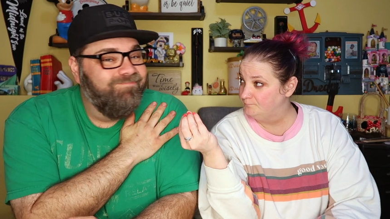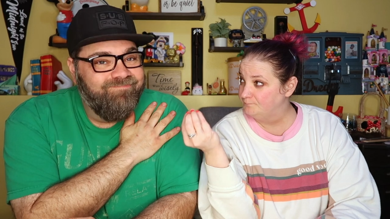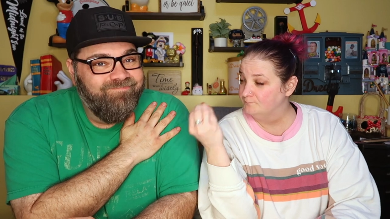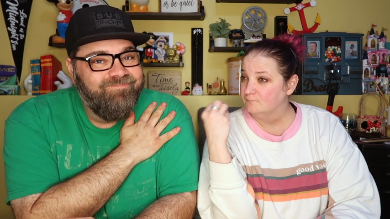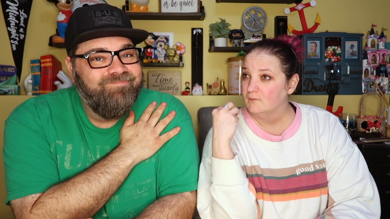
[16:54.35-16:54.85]
Speaker 1: Mm
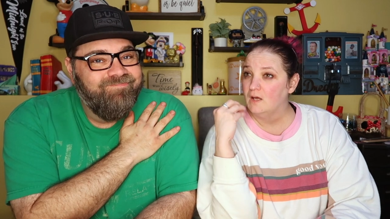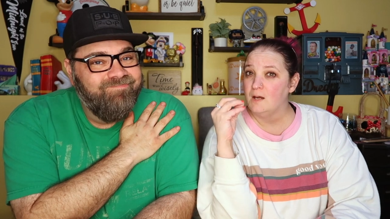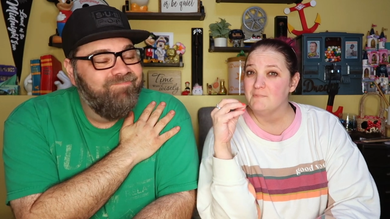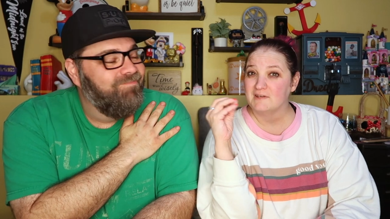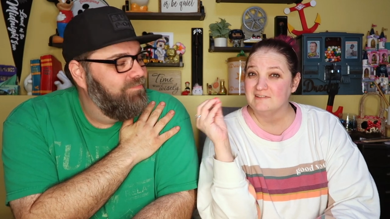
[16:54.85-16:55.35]
-hmm.
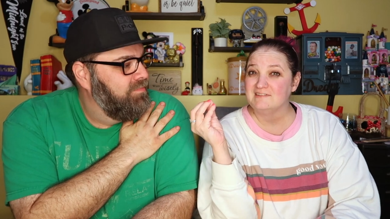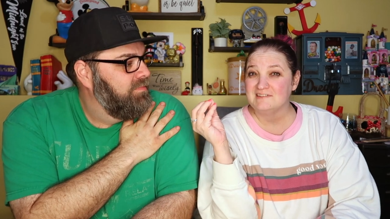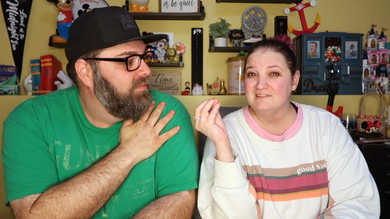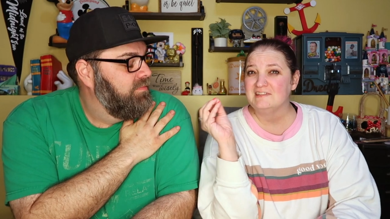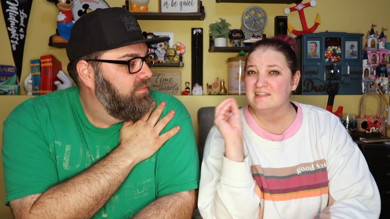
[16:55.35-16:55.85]
Um, the
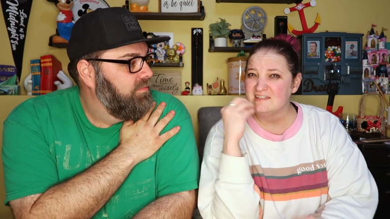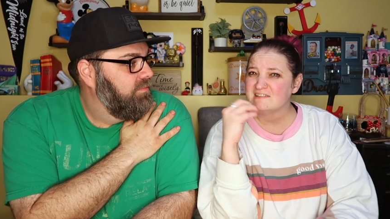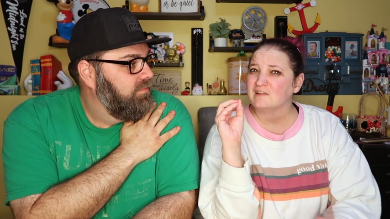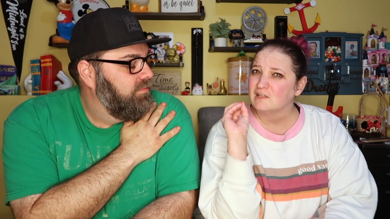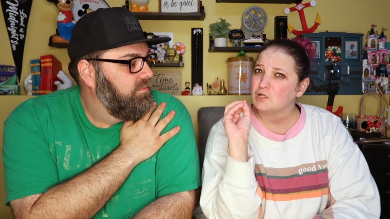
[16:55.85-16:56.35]
consistency is
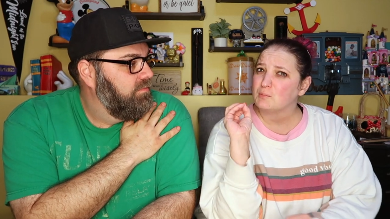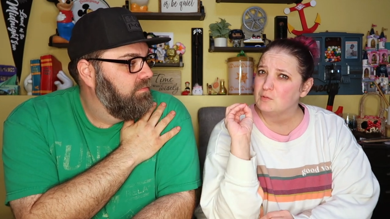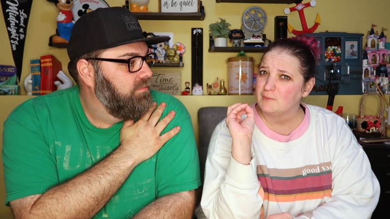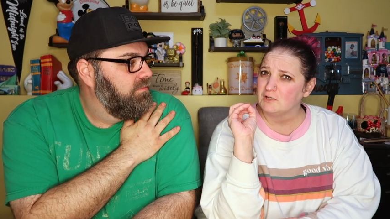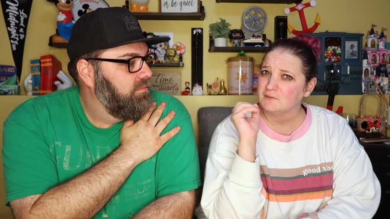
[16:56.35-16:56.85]
a little
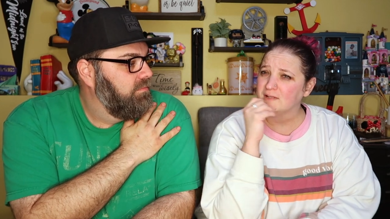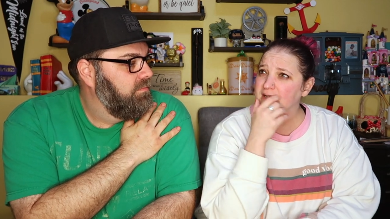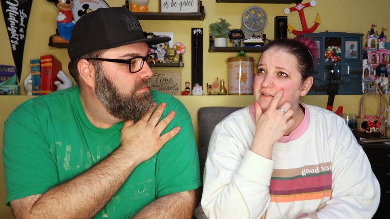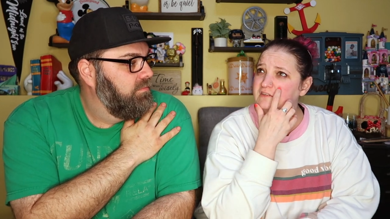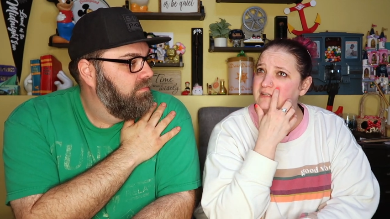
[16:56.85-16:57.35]
bit weird. Like
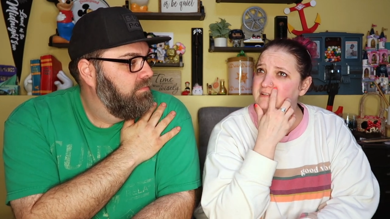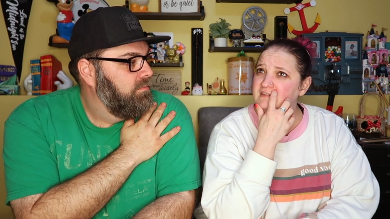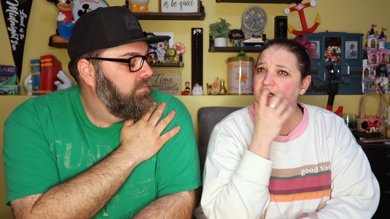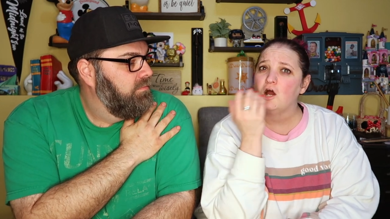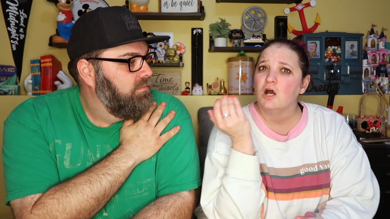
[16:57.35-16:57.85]
it's it's
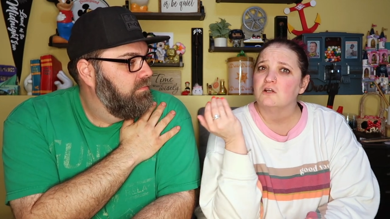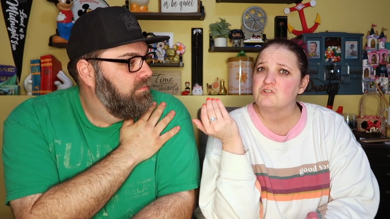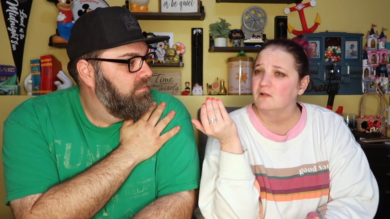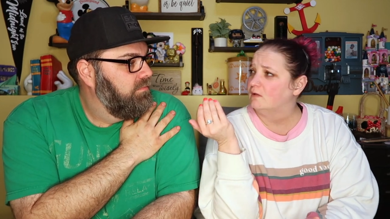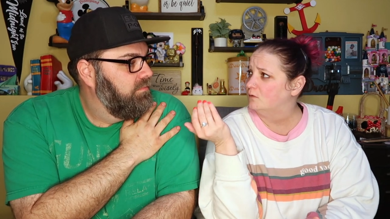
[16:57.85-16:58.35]
like a hard
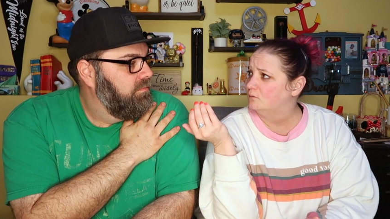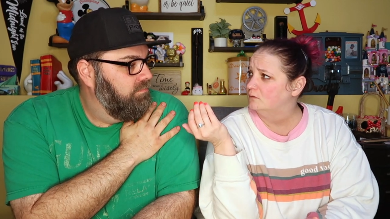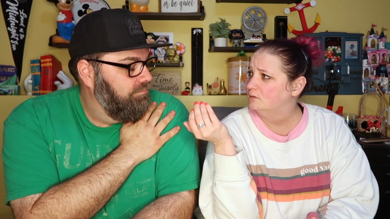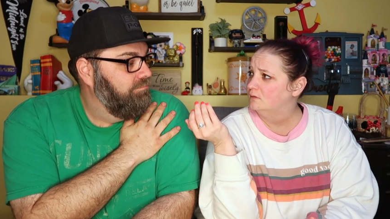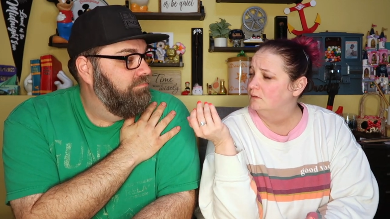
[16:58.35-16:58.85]
Jello.
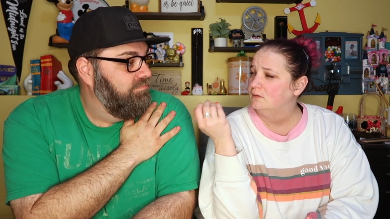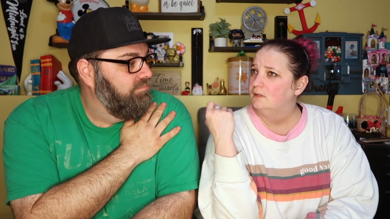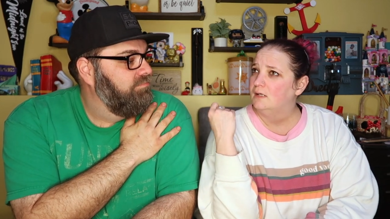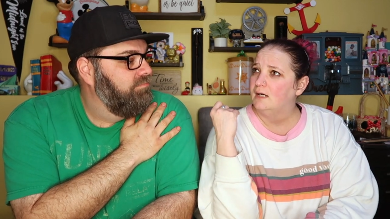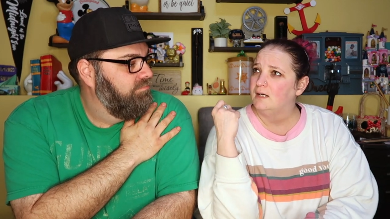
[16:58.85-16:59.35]
Mm -hmm.
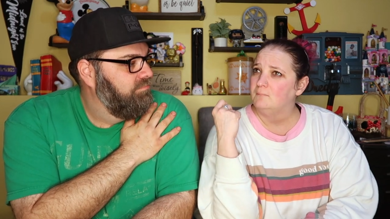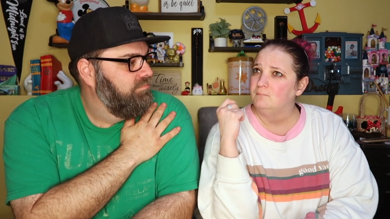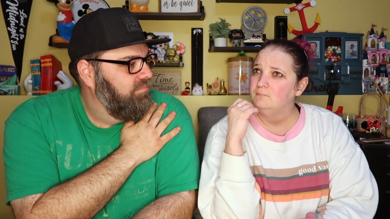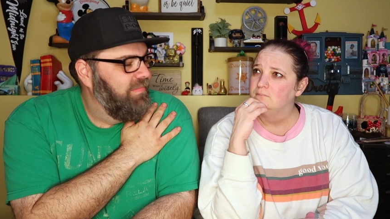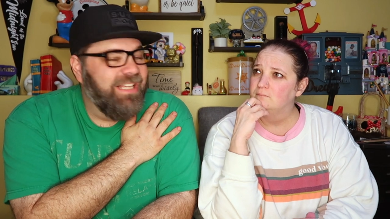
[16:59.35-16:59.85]

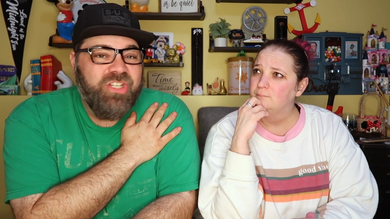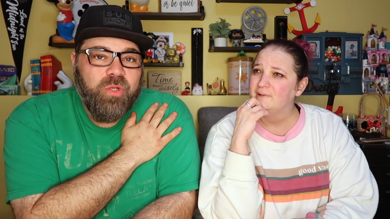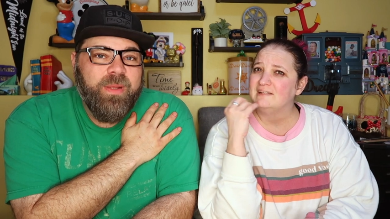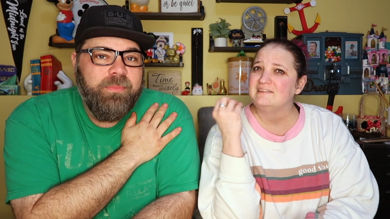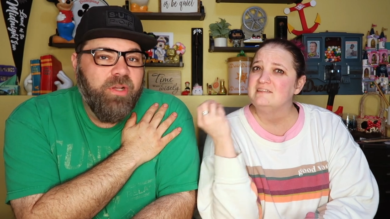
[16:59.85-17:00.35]
Um,
Speaker 2: That's a good but
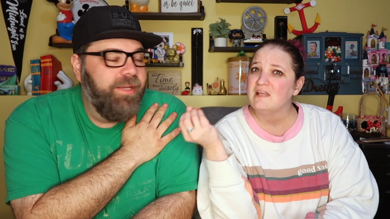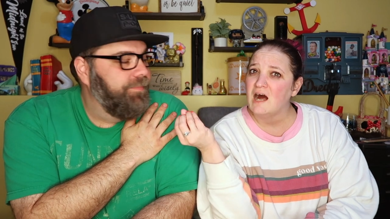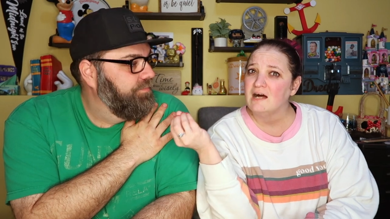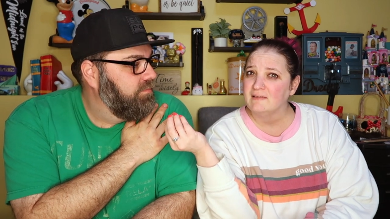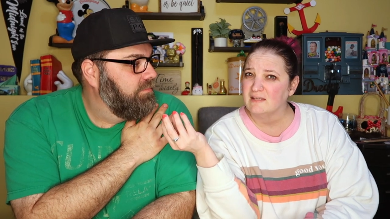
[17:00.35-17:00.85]
way it's to put
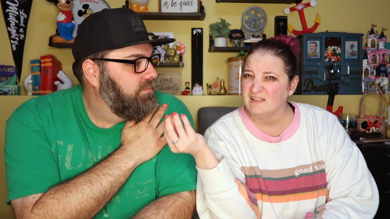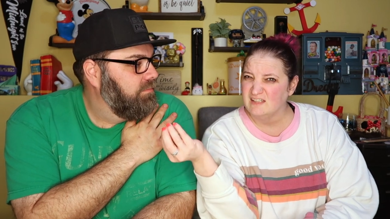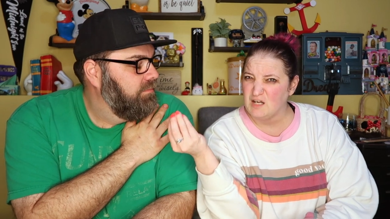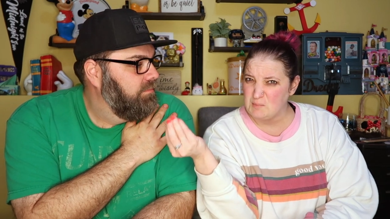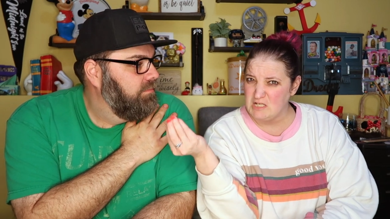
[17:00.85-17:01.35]
not
Speaker 1: it. like a
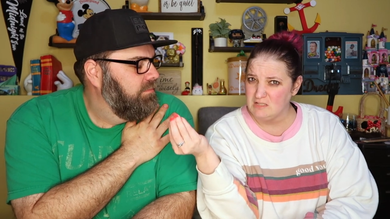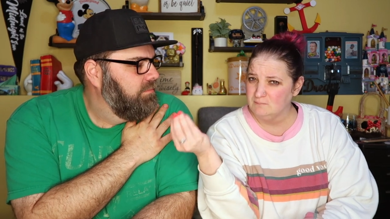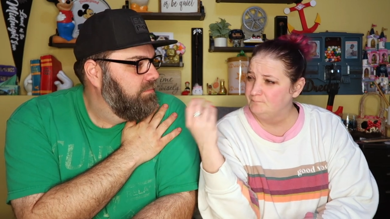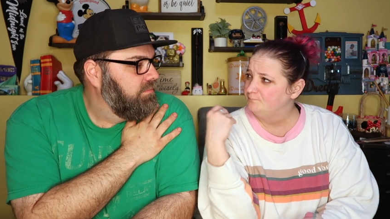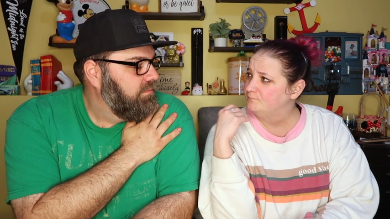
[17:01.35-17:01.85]
gummy.
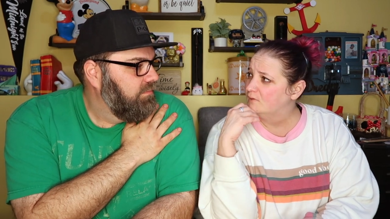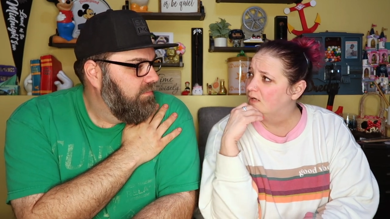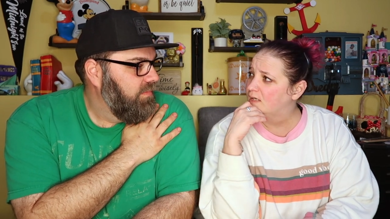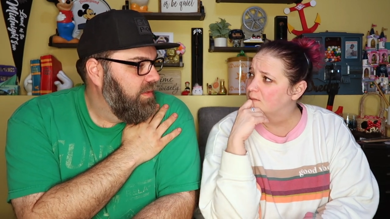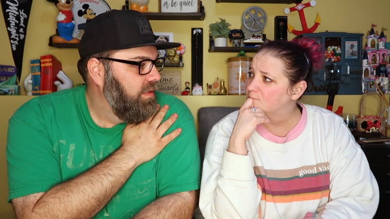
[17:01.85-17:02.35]

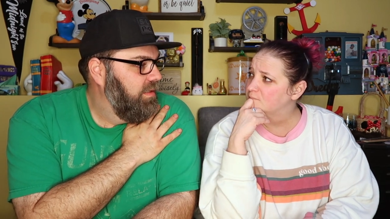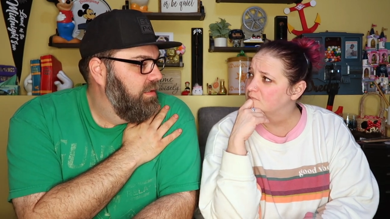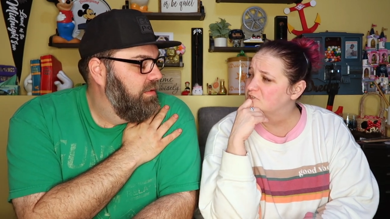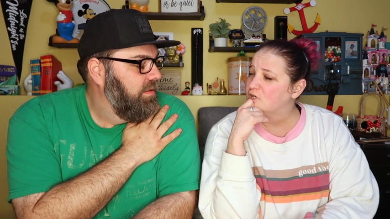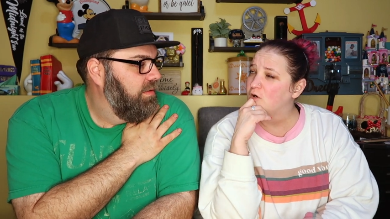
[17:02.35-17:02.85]
Um,
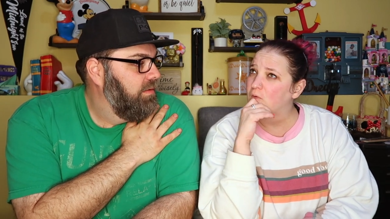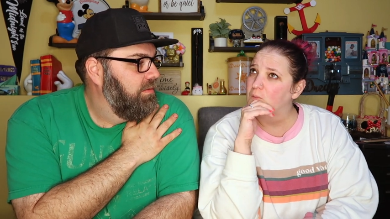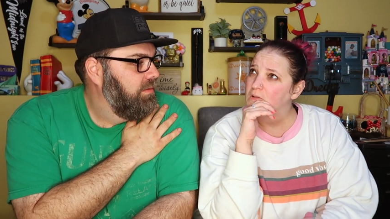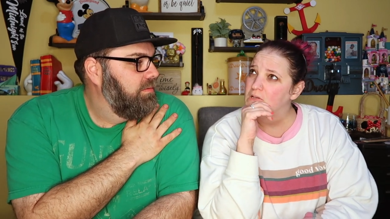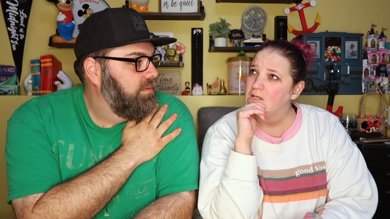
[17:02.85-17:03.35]
so
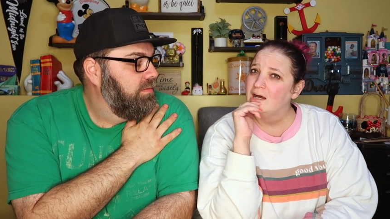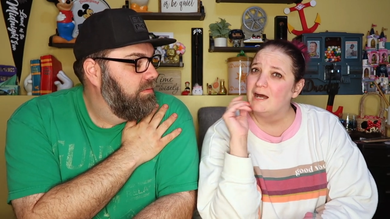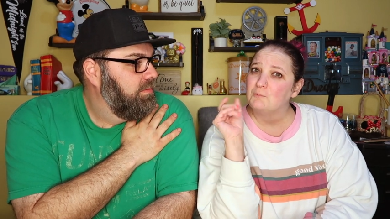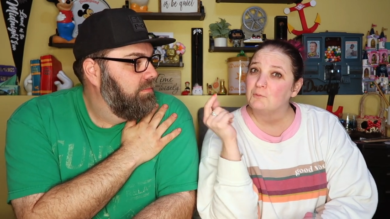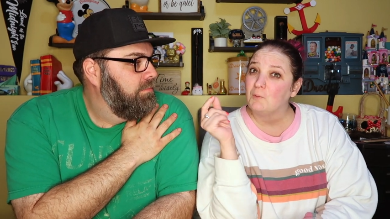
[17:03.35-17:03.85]

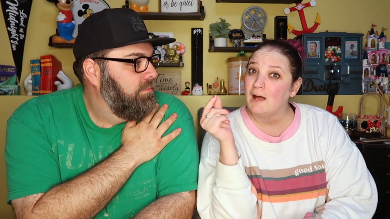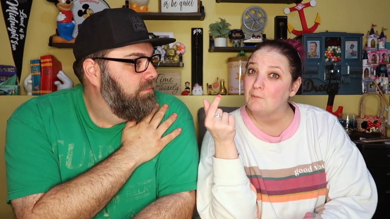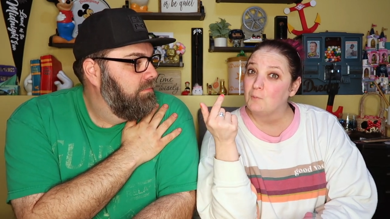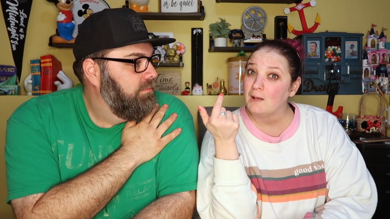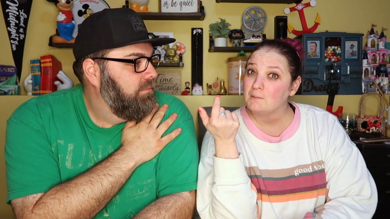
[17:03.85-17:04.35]
I would I
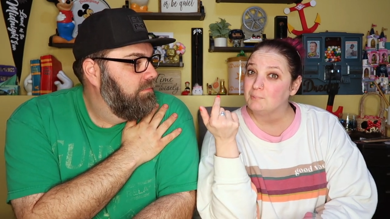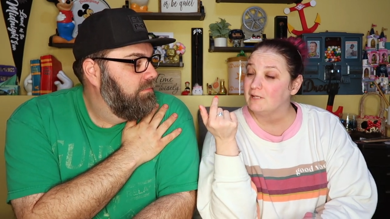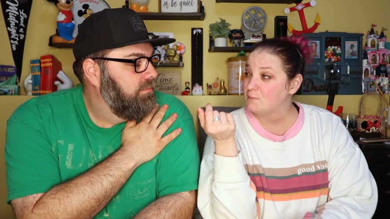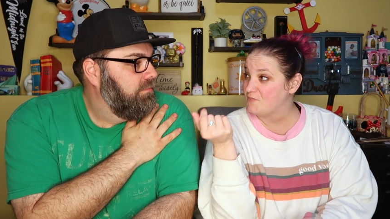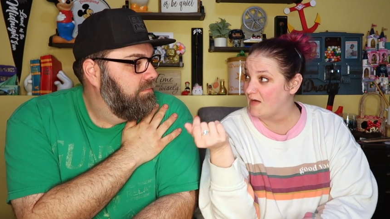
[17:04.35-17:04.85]
want to play with